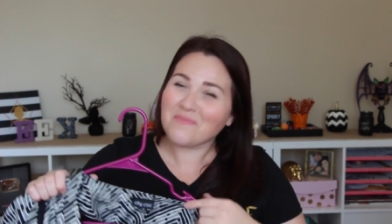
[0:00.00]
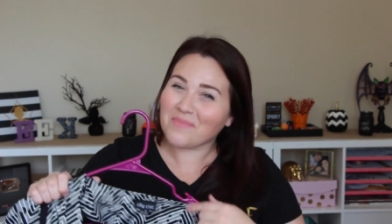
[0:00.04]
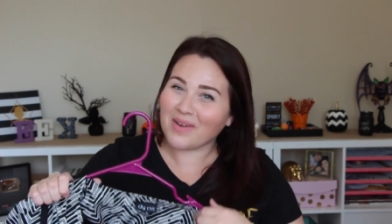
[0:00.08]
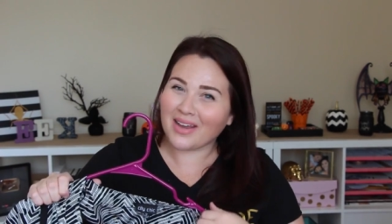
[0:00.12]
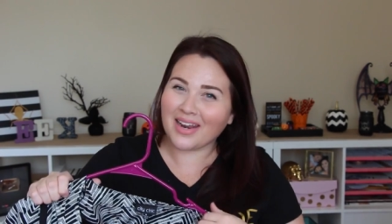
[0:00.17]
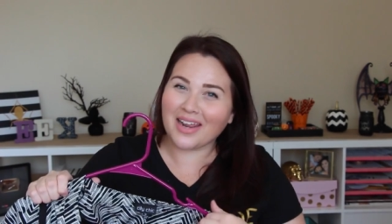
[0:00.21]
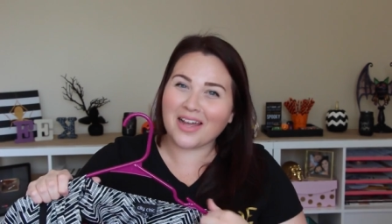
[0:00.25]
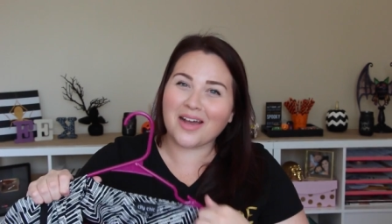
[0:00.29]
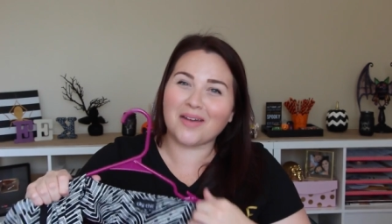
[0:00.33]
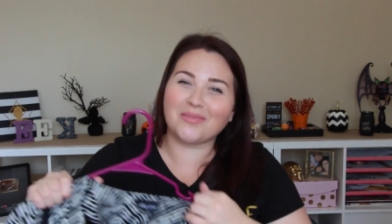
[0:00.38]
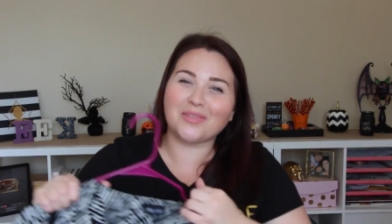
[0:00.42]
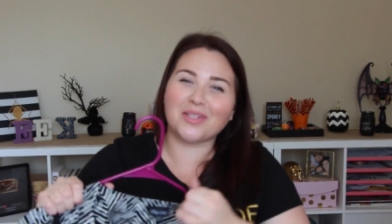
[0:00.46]

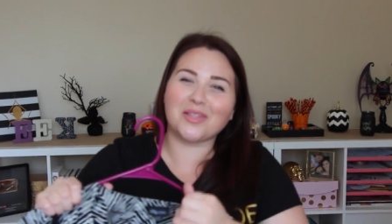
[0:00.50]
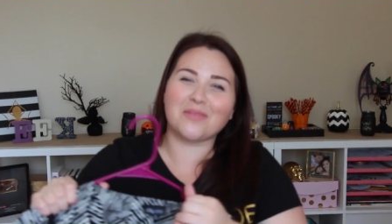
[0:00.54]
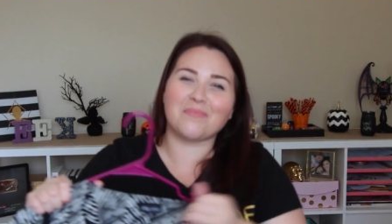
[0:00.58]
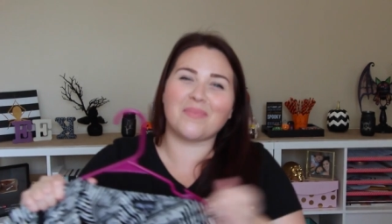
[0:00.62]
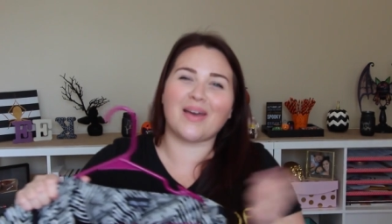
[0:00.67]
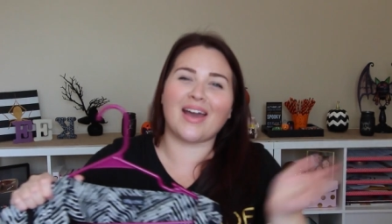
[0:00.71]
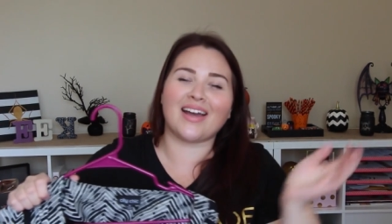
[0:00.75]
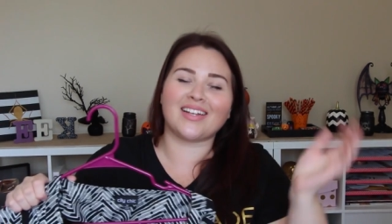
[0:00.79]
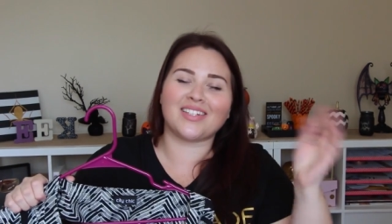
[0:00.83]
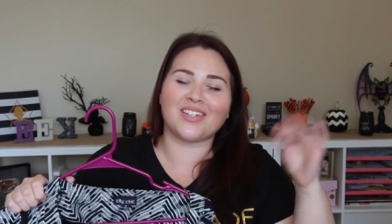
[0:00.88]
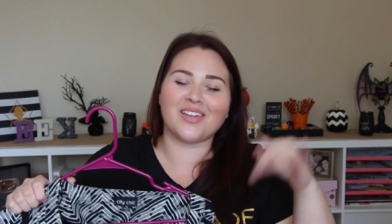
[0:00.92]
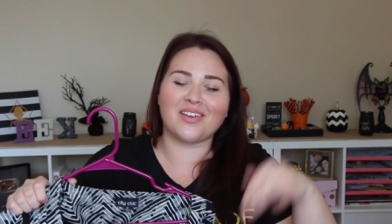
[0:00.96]
But it comes with the
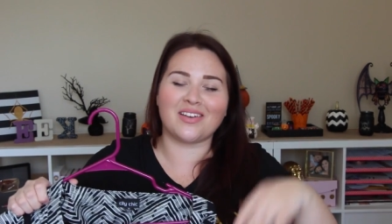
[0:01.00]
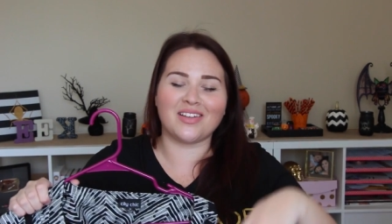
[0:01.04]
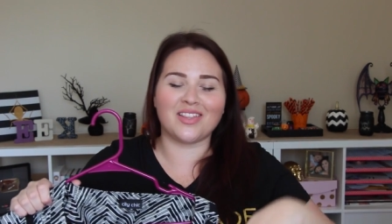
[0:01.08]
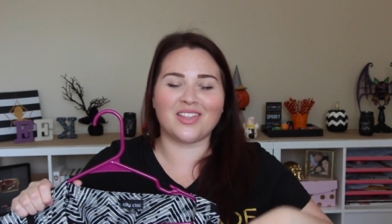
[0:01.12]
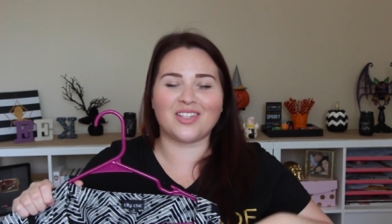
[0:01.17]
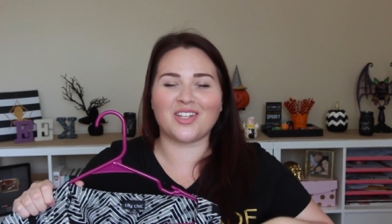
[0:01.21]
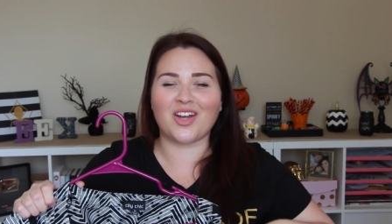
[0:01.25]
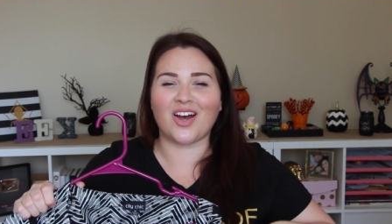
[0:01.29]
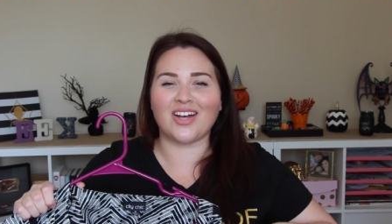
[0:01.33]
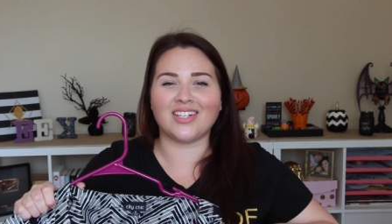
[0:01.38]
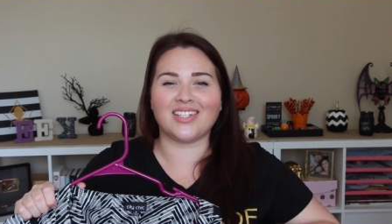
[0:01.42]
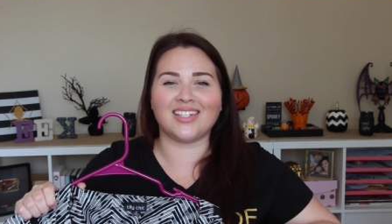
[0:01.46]
bag, so you
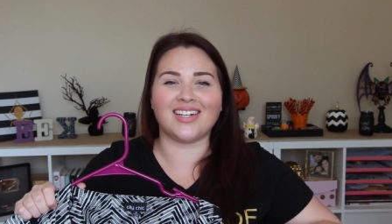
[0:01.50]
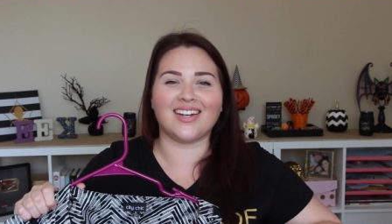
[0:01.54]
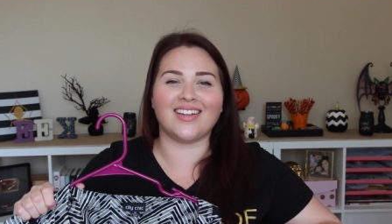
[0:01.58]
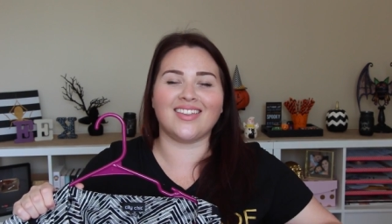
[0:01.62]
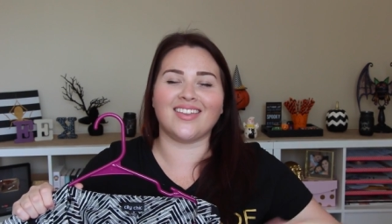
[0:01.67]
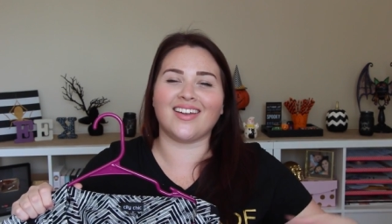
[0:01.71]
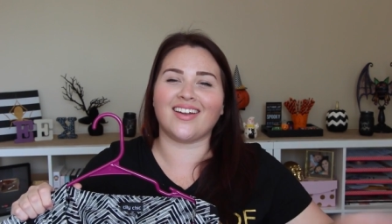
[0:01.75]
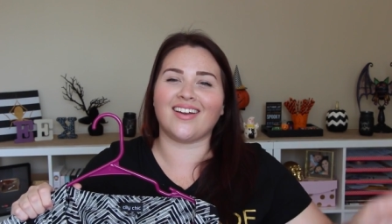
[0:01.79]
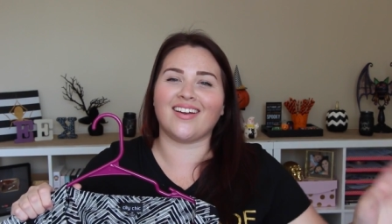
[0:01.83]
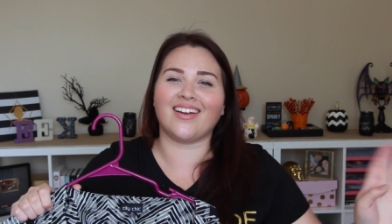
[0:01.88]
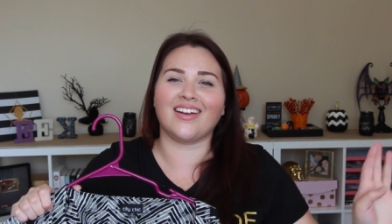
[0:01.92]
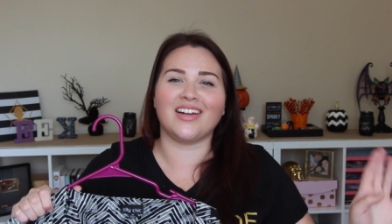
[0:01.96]
can toss it
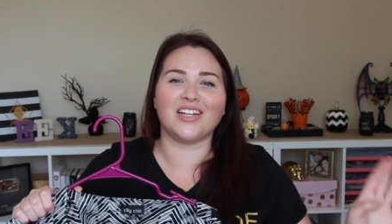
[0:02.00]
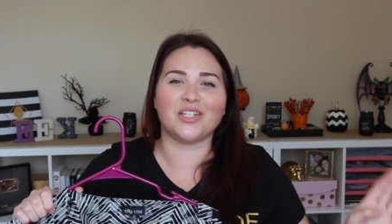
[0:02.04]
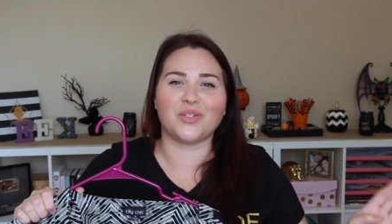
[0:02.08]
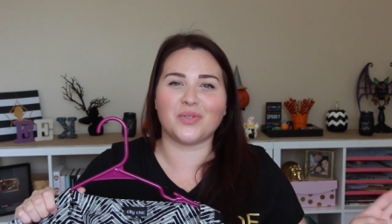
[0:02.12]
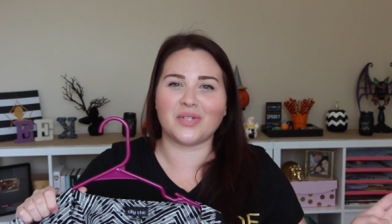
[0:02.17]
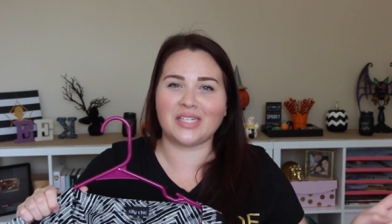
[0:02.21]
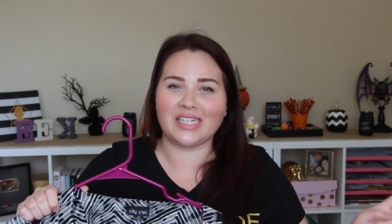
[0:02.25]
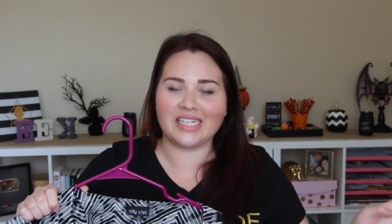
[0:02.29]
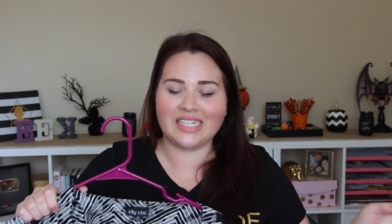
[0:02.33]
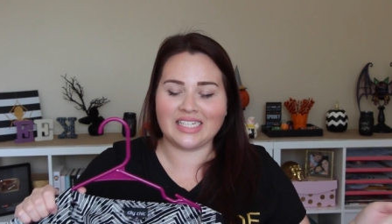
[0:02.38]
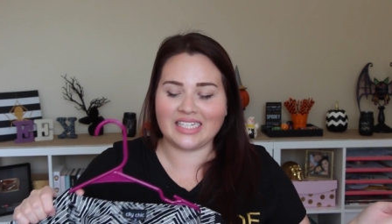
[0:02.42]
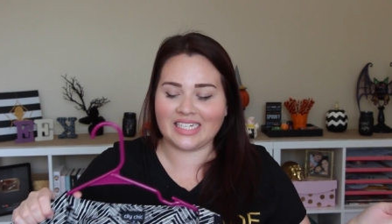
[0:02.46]
in there and it's
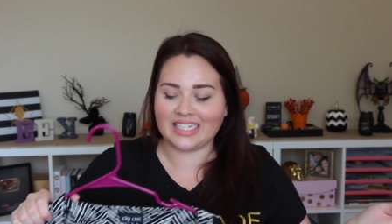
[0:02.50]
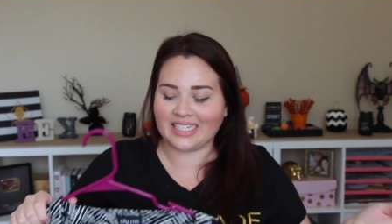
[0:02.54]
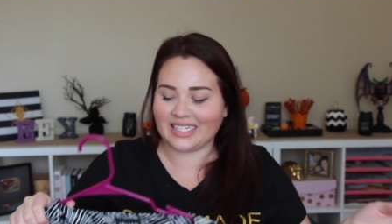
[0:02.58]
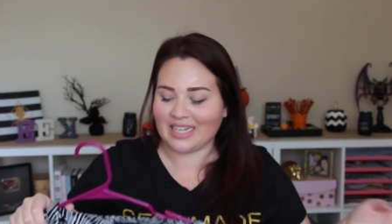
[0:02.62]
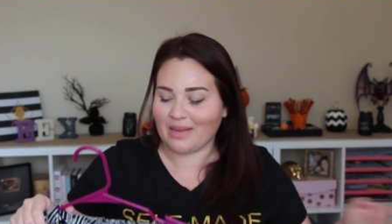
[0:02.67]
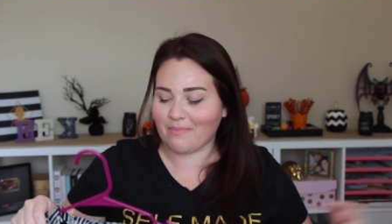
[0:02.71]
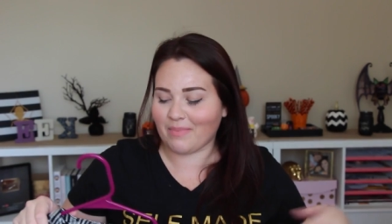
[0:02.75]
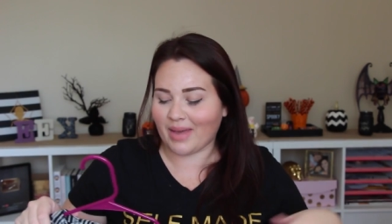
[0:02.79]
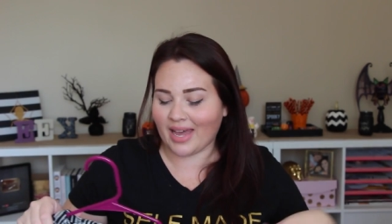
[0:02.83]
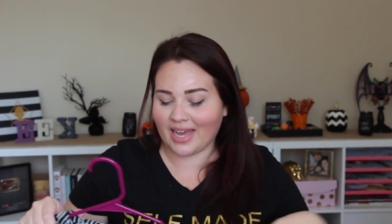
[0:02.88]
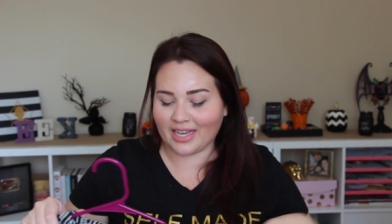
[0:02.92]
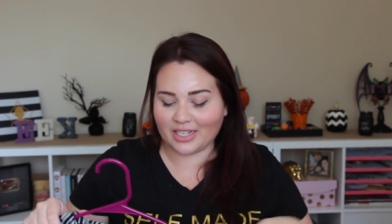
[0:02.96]
really easy to
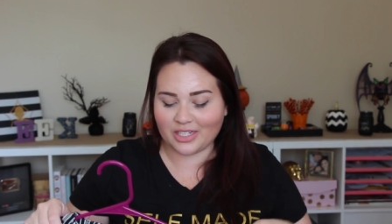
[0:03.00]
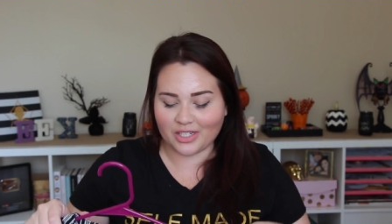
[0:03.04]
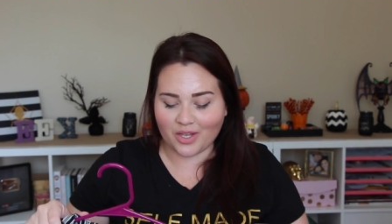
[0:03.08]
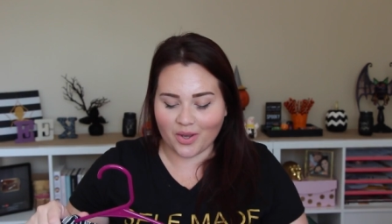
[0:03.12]
send back.